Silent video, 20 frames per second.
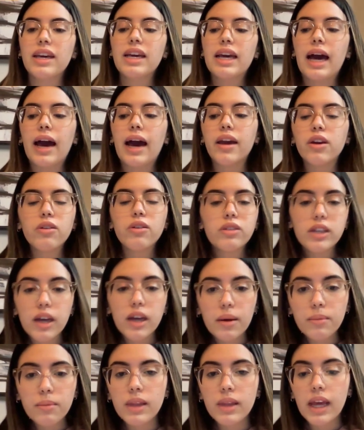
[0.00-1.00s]
At
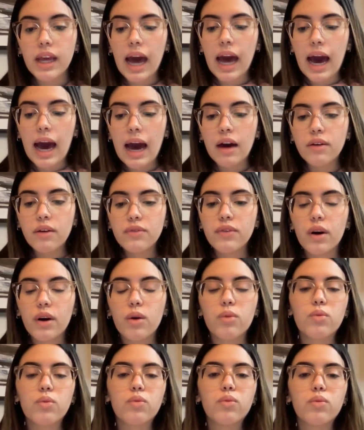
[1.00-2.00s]
UTM, they have a
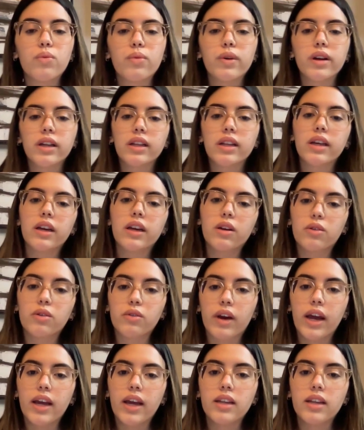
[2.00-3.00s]
really
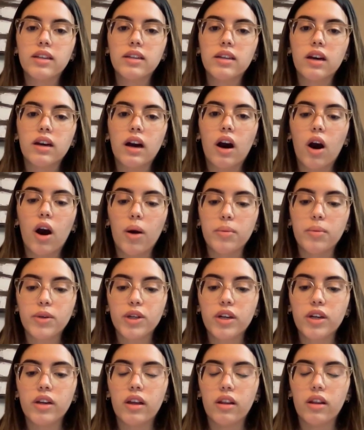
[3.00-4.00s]
great
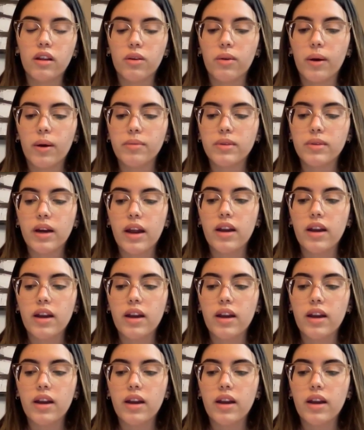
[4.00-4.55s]
option in their website.